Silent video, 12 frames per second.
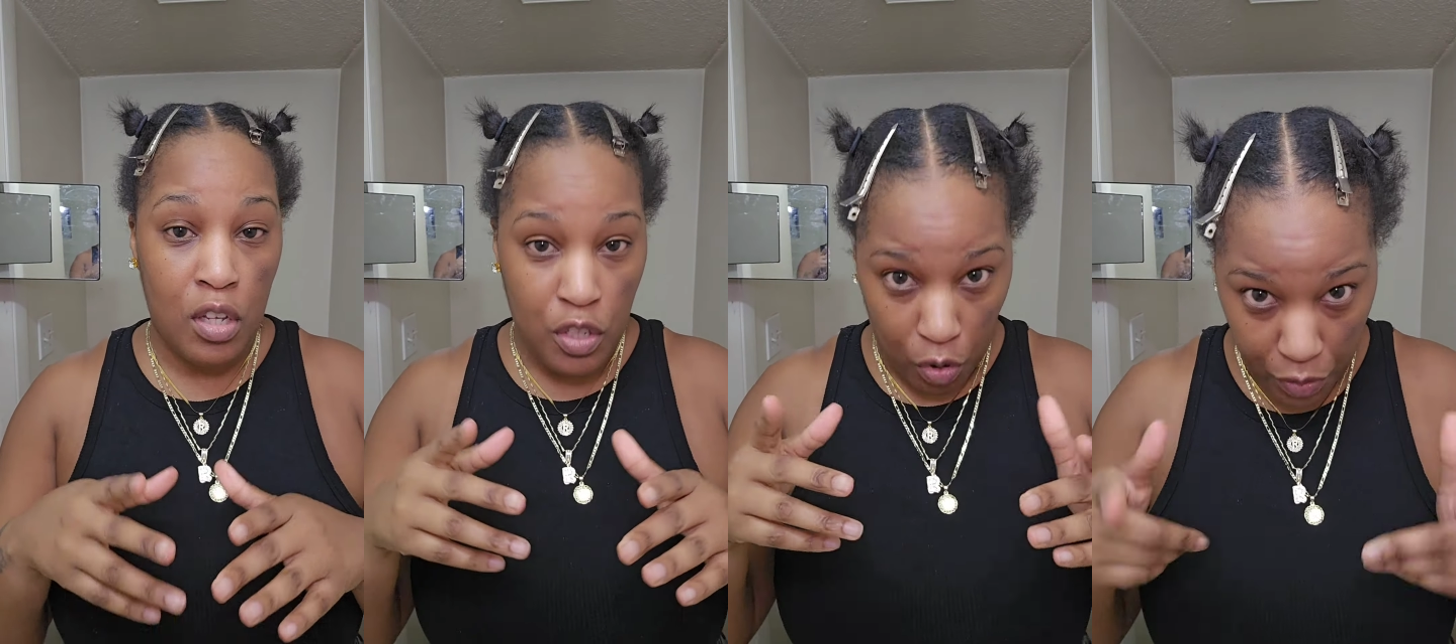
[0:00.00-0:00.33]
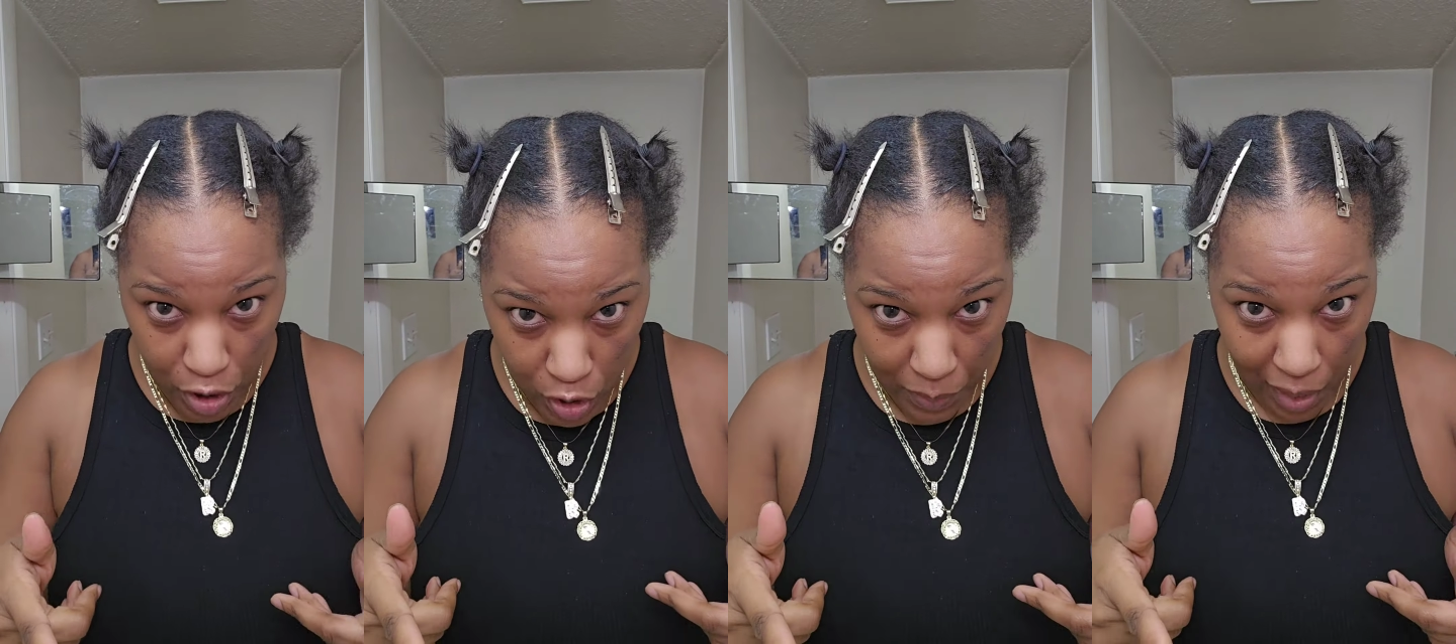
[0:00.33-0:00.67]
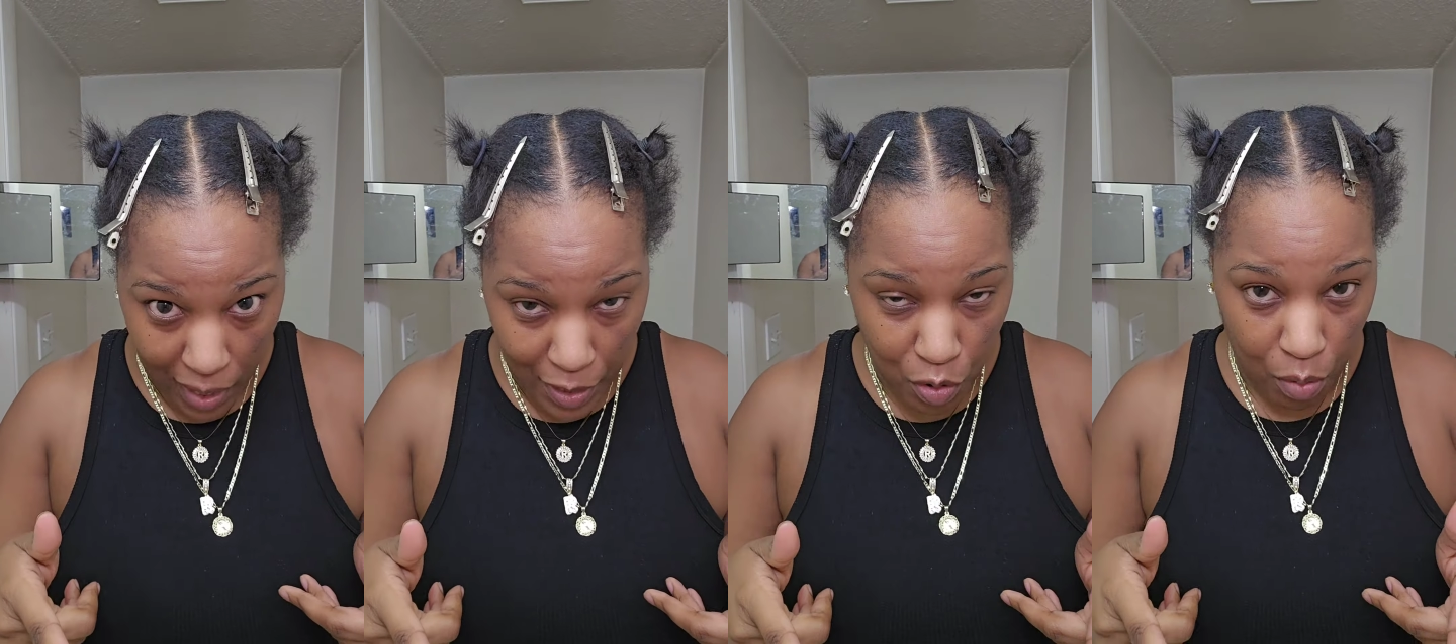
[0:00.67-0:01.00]
So this is what I
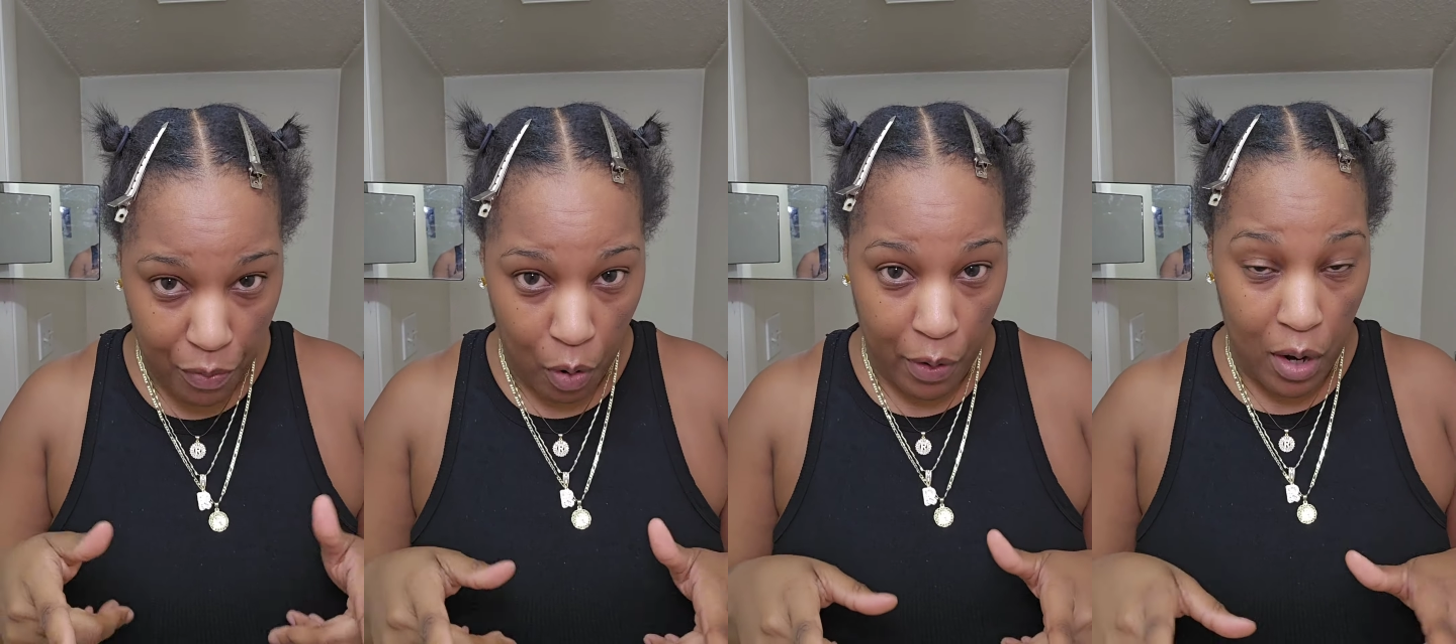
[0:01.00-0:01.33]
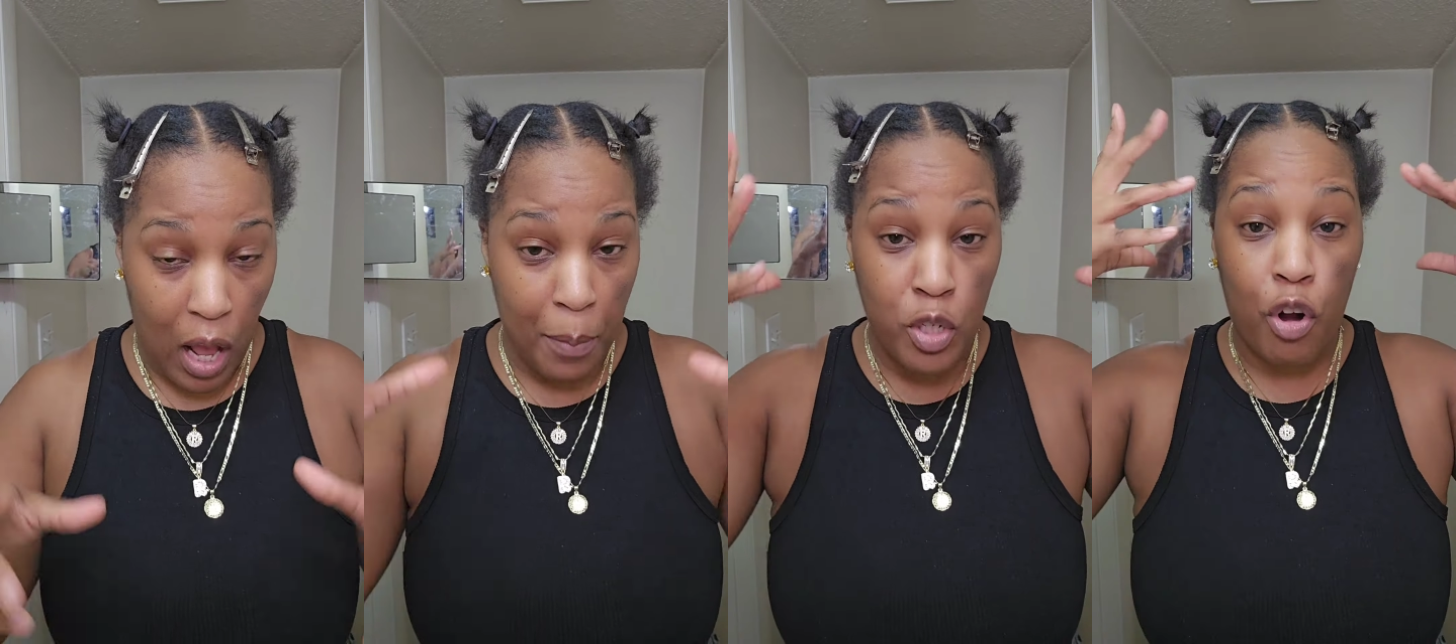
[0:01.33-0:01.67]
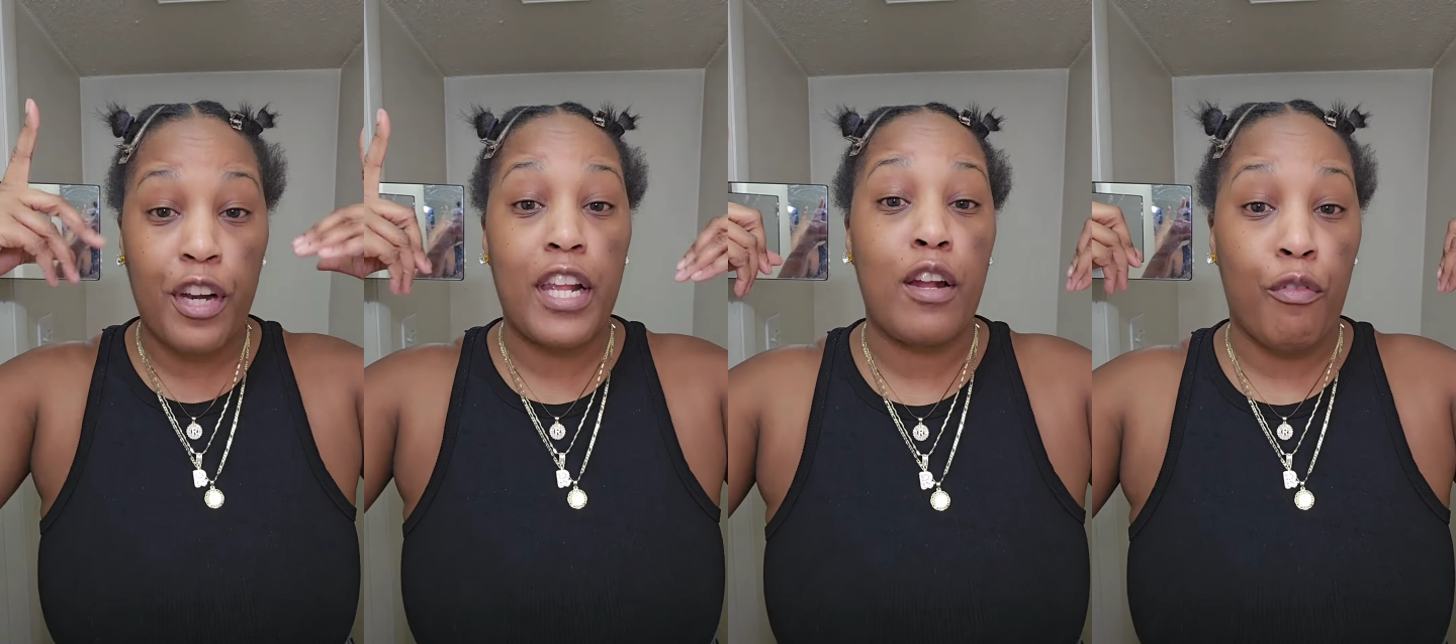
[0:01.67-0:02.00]
got so far. I'm
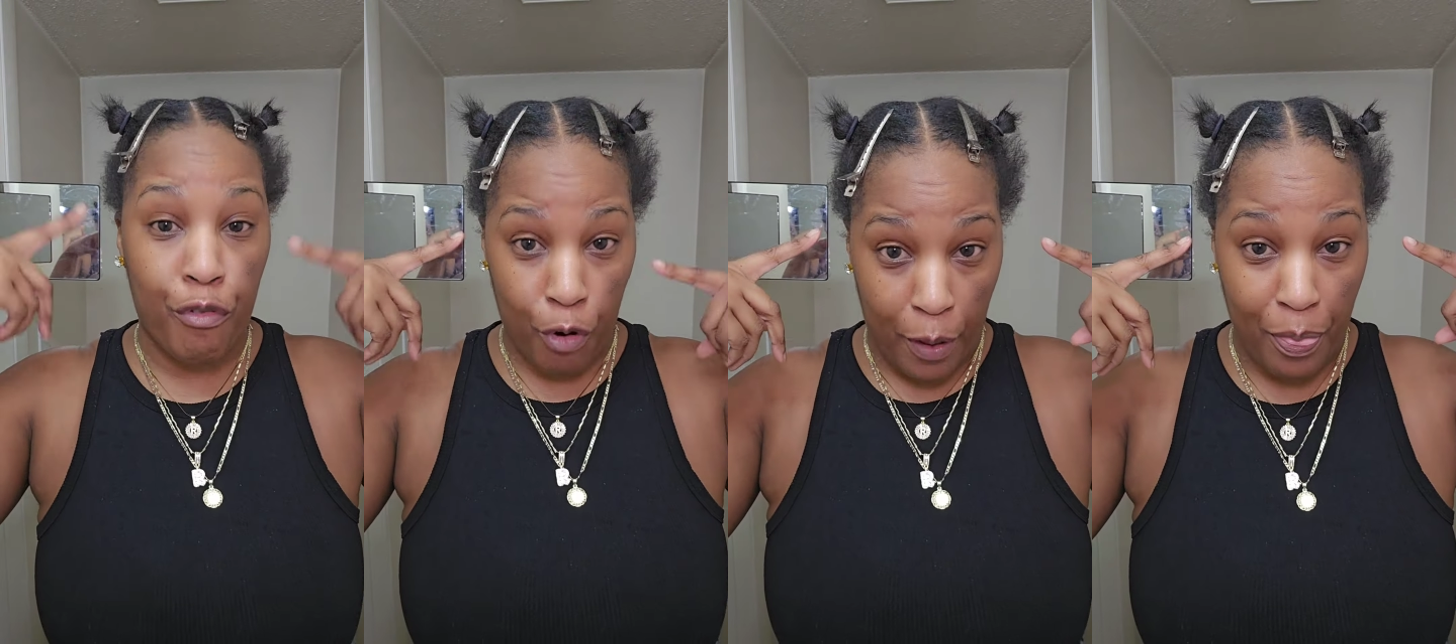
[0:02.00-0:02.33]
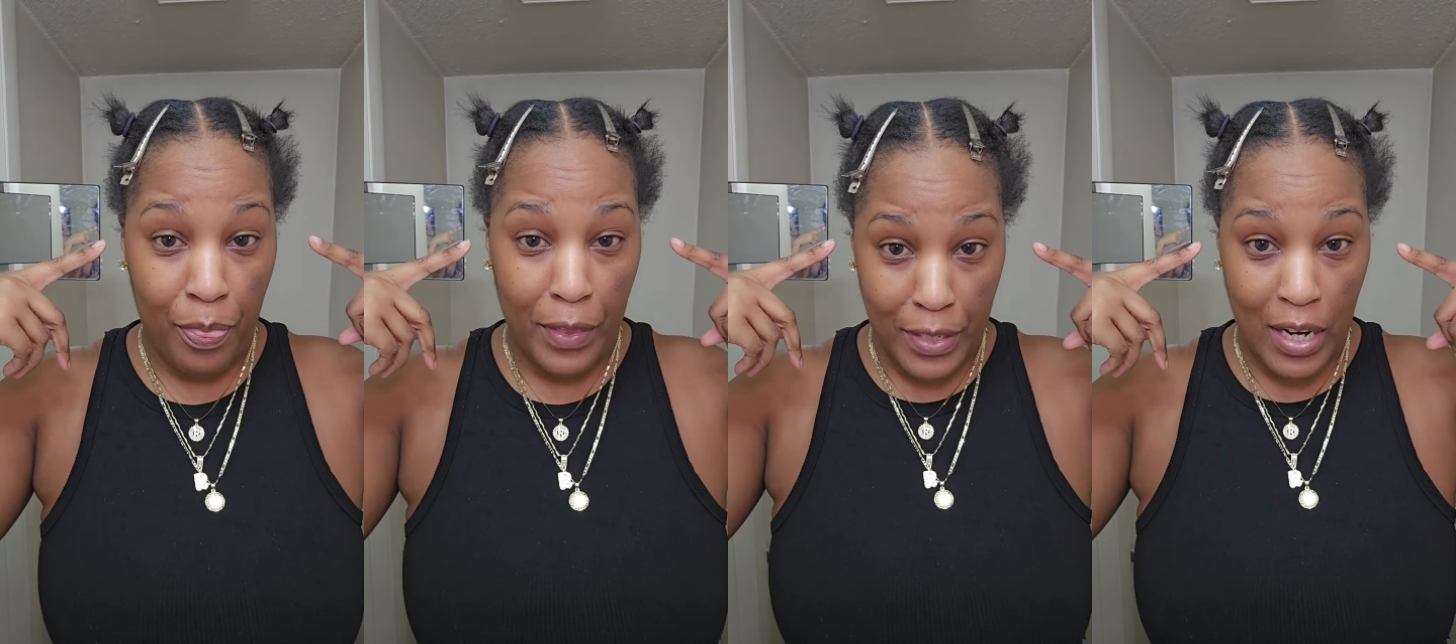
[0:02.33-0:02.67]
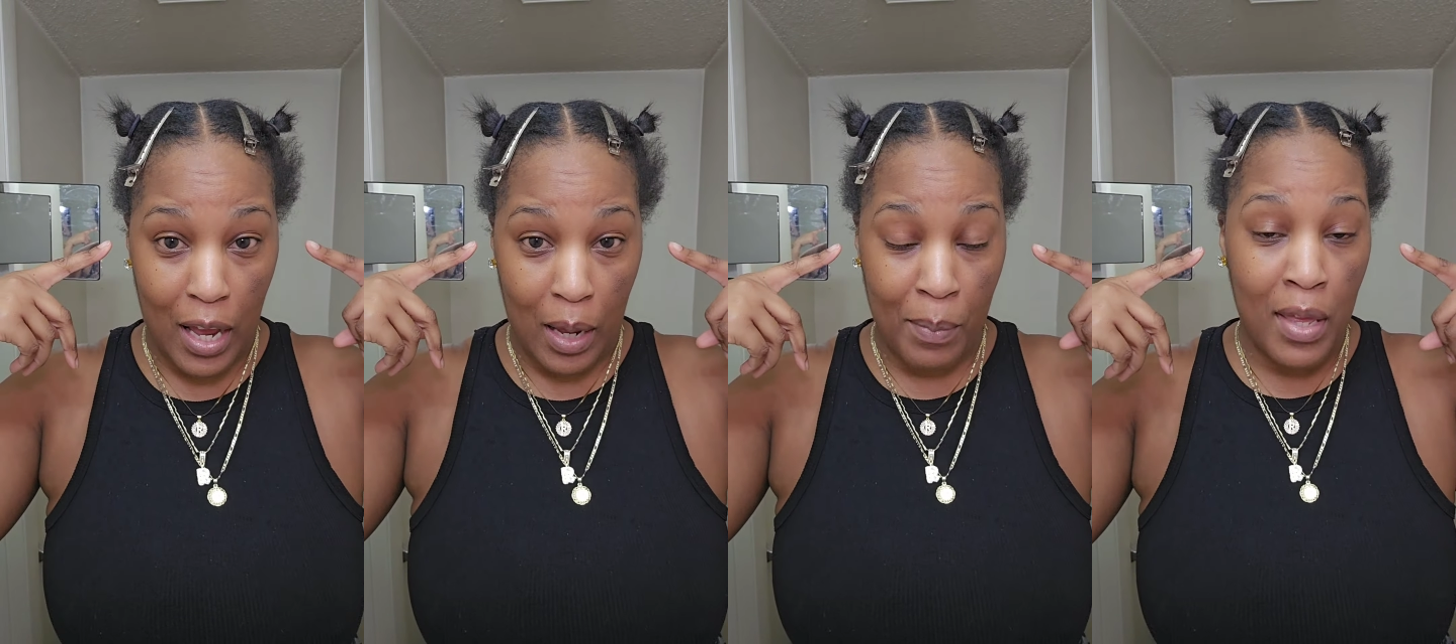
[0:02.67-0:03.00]
starting in the front this
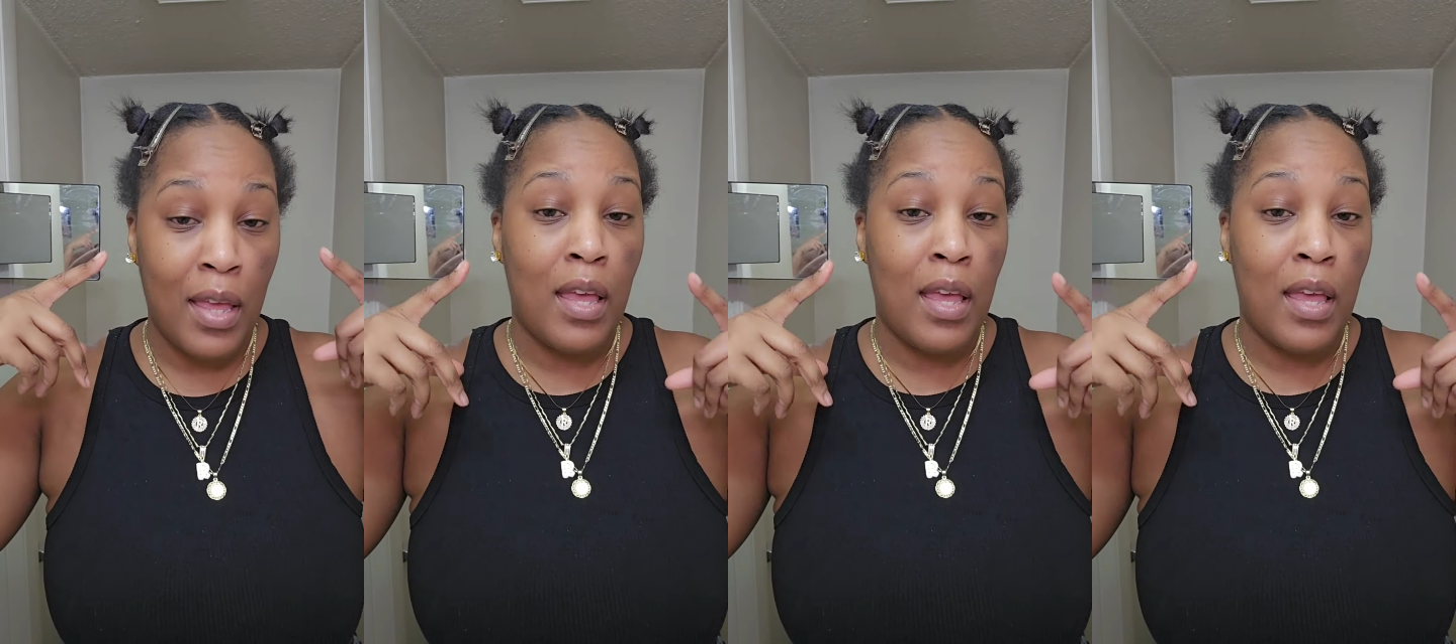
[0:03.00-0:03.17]
time.